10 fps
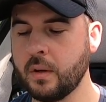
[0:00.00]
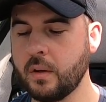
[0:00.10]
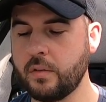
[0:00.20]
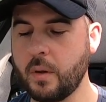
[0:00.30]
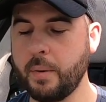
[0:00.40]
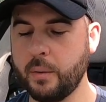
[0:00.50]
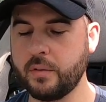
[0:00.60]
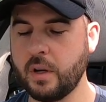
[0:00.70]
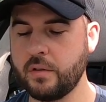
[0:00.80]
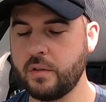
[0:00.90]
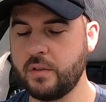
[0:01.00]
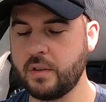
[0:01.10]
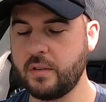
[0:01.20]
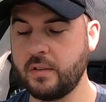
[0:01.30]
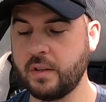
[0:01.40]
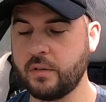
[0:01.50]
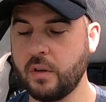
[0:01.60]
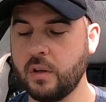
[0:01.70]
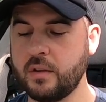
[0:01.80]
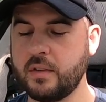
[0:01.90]
So the part was
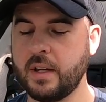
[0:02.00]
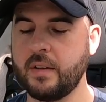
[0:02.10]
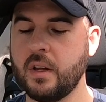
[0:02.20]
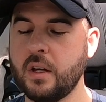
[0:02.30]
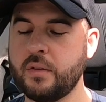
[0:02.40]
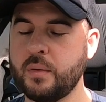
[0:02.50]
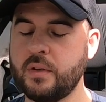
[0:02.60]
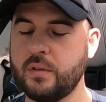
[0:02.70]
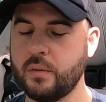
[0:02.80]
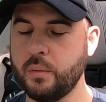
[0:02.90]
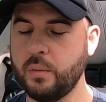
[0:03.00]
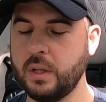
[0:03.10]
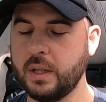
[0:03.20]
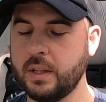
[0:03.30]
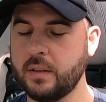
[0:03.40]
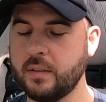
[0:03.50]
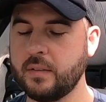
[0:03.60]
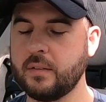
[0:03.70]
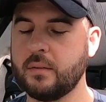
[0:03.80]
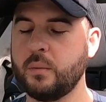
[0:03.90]
$166, and to install it
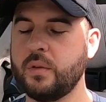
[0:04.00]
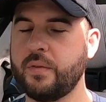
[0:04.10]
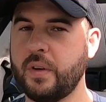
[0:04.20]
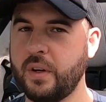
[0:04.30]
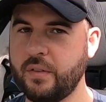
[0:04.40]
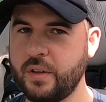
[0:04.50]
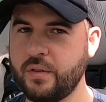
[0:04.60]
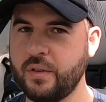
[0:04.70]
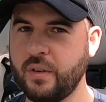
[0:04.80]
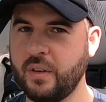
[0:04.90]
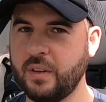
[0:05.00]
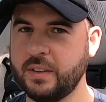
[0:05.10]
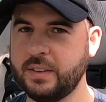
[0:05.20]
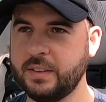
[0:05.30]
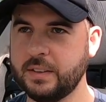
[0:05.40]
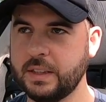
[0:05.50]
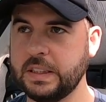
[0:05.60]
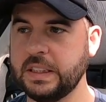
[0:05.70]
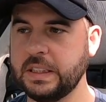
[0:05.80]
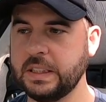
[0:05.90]
was $500.
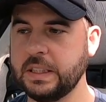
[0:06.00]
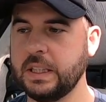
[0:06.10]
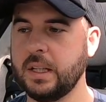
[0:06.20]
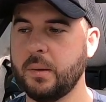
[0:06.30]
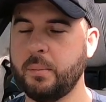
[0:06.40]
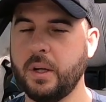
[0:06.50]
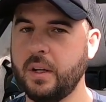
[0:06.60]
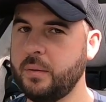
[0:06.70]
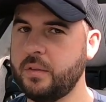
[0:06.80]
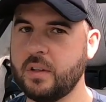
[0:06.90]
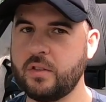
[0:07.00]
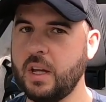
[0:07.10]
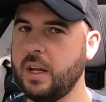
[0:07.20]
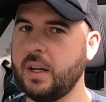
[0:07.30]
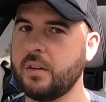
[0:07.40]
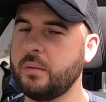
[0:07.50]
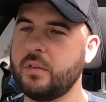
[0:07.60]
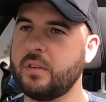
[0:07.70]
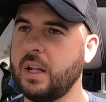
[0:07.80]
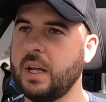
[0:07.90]
But it was such a headache. I'm
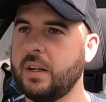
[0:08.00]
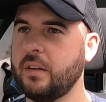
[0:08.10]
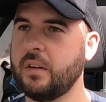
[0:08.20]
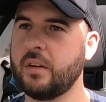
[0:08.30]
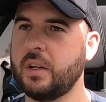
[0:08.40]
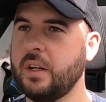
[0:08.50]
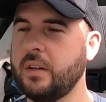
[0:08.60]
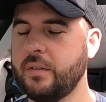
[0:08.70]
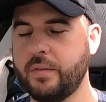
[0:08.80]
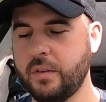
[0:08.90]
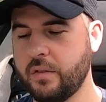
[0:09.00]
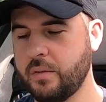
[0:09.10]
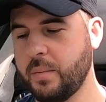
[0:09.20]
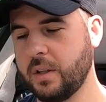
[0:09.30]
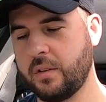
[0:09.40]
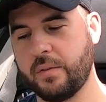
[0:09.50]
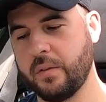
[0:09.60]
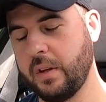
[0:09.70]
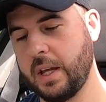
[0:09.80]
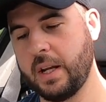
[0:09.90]
just glad. I don't care. $500 for
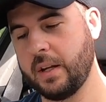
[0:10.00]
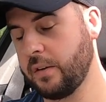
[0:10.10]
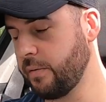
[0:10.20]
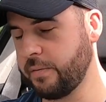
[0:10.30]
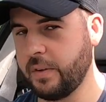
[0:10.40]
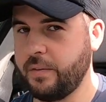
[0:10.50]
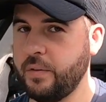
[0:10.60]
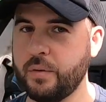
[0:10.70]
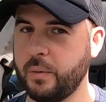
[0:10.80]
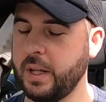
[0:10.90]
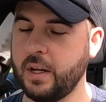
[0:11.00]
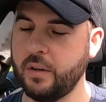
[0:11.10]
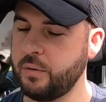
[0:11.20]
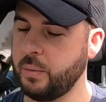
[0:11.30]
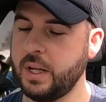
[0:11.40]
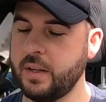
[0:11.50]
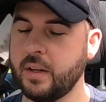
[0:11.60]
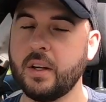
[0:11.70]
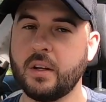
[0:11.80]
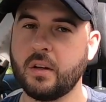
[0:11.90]
the headache. If you saw where that hose went
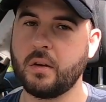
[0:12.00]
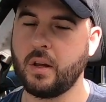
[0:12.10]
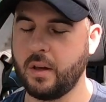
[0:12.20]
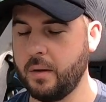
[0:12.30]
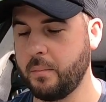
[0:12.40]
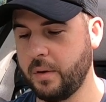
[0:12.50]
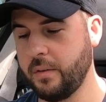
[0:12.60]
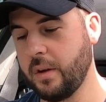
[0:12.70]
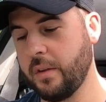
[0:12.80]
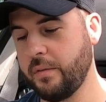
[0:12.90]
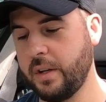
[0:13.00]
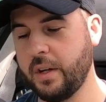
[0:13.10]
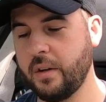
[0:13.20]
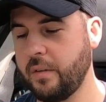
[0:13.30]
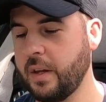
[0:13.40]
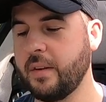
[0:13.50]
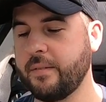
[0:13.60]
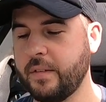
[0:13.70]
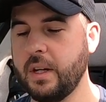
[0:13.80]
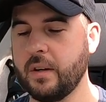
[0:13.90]
in my other video,
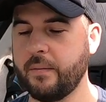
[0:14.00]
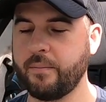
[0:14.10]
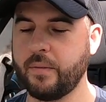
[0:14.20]
then yeah,